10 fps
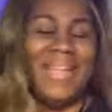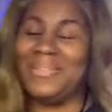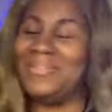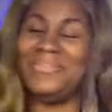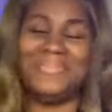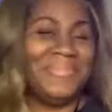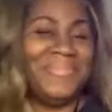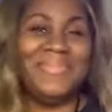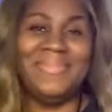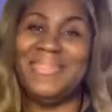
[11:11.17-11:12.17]
no.
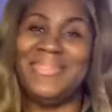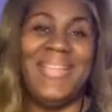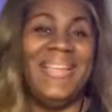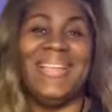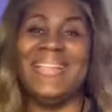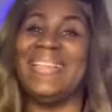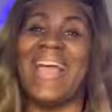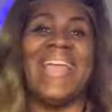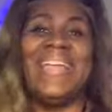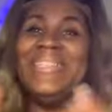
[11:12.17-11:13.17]

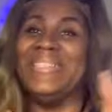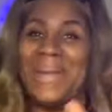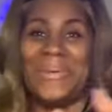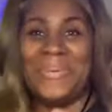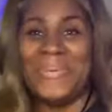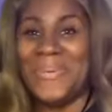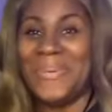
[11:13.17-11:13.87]
Like, no.